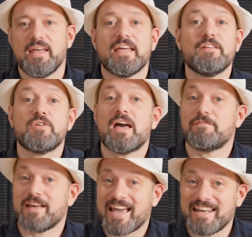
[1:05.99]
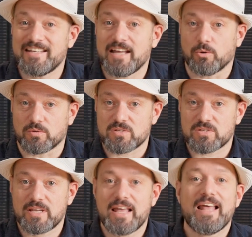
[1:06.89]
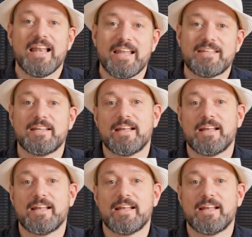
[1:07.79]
If you have any doubts, let an